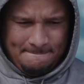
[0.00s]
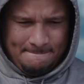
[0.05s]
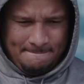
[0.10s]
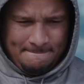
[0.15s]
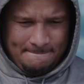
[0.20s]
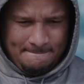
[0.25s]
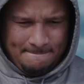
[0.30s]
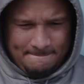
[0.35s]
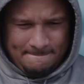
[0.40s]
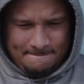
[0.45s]

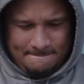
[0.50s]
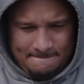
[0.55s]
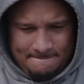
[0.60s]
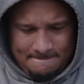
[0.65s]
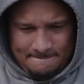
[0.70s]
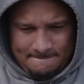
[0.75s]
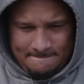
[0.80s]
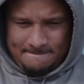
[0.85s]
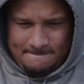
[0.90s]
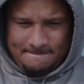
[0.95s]
attack you a
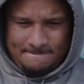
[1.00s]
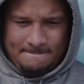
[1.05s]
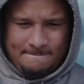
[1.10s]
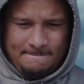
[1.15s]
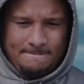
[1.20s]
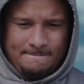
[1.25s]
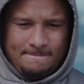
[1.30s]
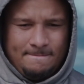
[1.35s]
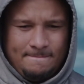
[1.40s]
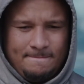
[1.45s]
little bit
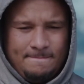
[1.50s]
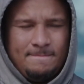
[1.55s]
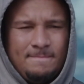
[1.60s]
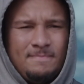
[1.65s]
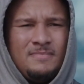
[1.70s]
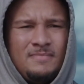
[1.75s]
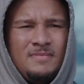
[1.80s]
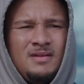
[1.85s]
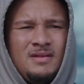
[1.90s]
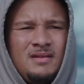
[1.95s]
differently now
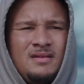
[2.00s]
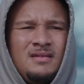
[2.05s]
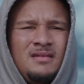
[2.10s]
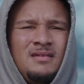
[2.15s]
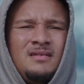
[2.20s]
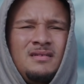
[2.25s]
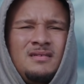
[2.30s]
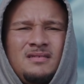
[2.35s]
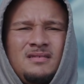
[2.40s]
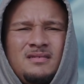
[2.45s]
that you've started
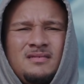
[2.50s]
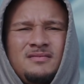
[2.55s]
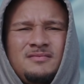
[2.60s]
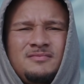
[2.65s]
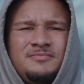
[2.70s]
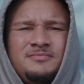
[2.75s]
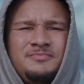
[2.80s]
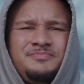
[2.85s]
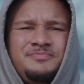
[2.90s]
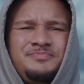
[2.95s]
to run the
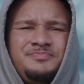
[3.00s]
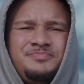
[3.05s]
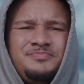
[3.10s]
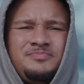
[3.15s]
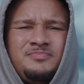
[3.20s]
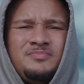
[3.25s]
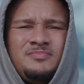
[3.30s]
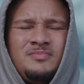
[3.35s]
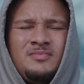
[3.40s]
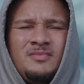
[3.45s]
ball a little more
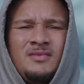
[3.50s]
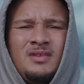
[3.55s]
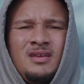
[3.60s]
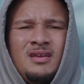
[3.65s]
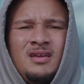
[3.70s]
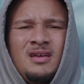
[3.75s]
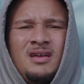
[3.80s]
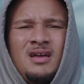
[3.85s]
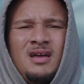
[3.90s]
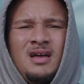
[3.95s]
effectively?
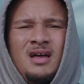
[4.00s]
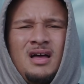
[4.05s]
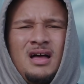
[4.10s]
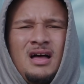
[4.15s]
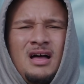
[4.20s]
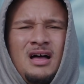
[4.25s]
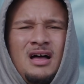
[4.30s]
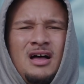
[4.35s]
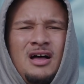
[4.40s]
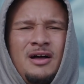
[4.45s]

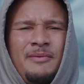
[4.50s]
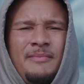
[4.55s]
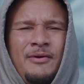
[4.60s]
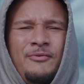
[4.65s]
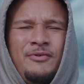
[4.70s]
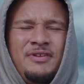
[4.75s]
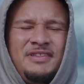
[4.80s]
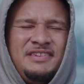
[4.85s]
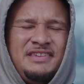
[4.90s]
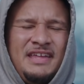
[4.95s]
Um, I
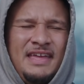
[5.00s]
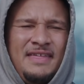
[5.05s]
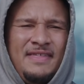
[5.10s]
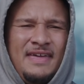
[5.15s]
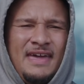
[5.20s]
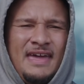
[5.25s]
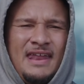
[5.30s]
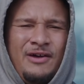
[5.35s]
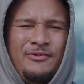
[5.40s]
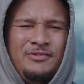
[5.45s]
wouldn't say
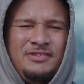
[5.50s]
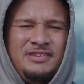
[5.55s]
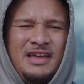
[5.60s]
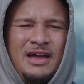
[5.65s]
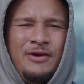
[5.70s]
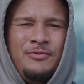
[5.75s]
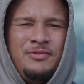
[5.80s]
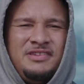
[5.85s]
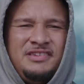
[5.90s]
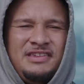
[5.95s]
that. I would.
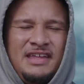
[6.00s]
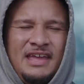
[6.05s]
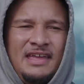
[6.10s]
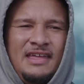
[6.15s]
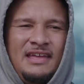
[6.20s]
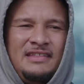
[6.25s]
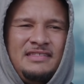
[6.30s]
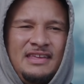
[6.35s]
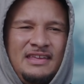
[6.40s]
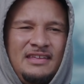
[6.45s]
I would
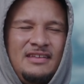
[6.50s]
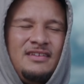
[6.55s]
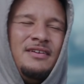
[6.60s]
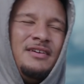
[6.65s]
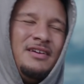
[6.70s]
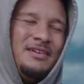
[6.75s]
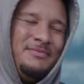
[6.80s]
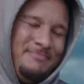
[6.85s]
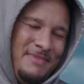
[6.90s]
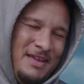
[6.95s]
say I think
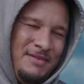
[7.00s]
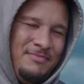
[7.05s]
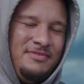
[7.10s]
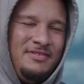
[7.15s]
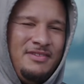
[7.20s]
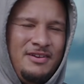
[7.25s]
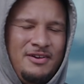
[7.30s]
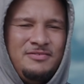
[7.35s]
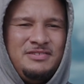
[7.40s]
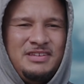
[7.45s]
uh, maybe
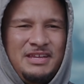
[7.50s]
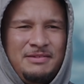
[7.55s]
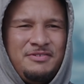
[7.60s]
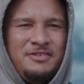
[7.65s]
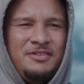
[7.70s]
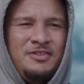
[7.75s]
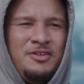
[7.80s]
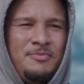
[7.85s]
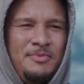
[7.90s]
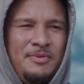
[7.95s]
you know teams
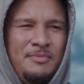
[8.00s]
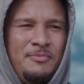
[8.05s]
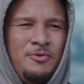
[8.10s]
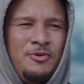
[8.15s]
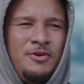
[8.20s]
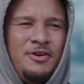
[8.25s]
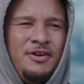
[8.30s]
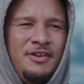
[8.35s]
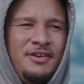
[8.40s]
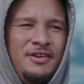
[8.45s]
are a little bit
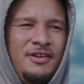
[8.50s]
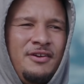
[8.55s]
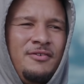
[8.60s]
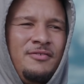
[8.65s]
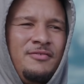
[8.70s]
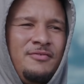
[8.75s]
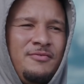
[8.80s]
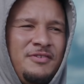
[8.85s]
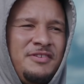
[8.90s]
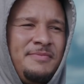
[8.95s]
more you
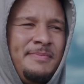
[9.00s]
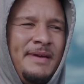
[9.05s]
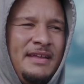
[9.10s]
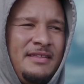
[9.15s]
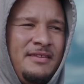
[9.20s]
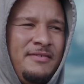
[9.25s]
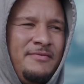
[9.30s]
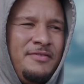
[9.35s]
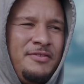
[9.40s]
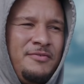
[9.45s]
know
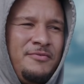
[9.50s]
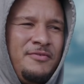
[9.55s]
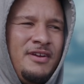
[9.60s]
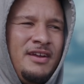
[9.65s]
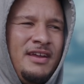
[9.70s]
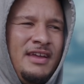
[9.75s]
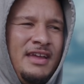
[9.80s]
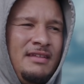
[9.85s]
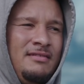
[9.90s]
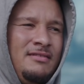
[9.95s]
respective of the
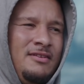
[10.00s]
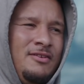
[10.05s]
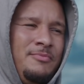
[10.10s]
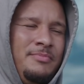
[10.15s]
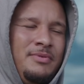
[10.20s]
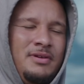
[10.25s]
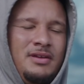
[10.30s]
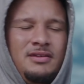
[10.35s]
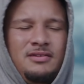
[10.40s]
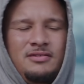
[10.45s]
run game though.
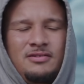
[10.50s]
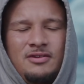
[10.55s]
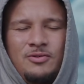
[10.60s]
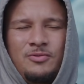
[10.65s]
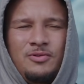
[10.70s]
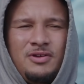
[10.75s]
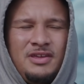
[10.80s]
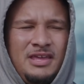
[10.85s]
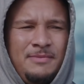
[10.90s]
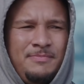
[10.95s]
But you know
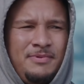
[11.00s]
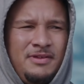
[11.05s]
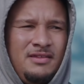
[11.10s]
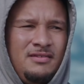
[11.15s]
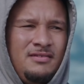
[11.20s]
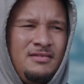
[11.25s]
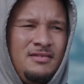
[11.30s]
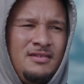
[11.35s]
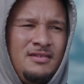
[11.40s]
we'll keep it.